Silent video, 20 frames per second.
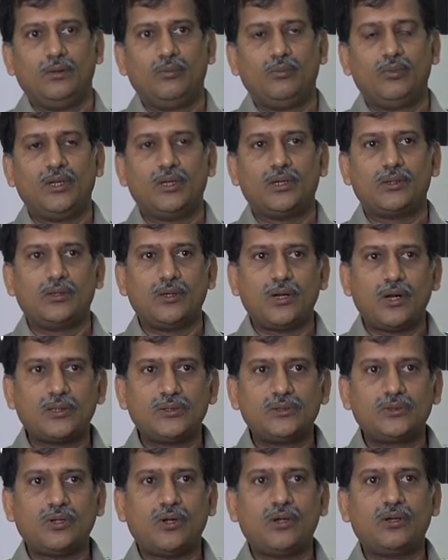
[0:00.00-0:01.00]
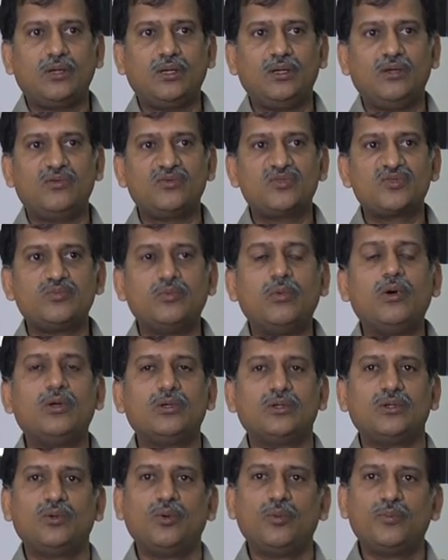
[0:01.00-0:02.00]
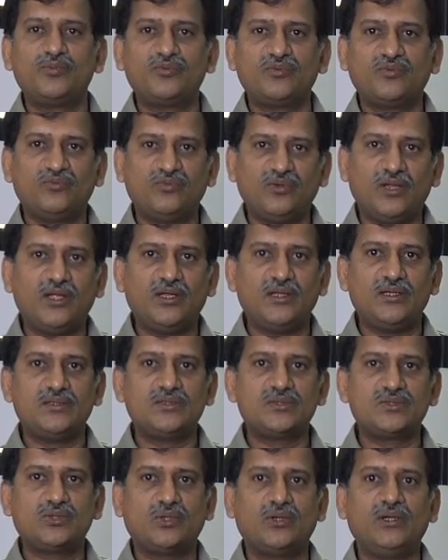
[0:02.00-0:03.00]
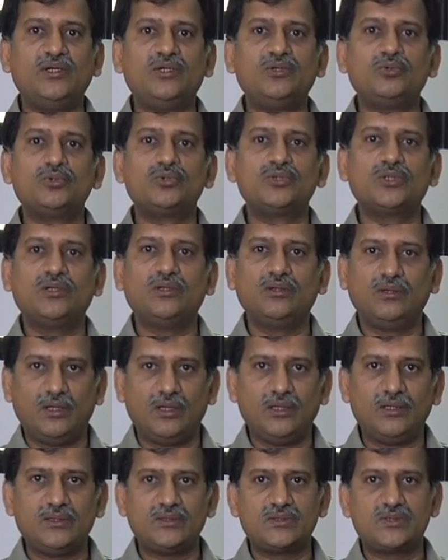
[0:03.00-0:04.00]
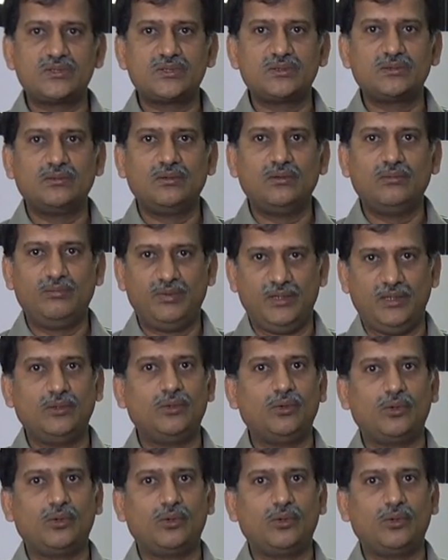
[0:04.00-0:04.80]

We are not talking of small groups of lions or individual lions being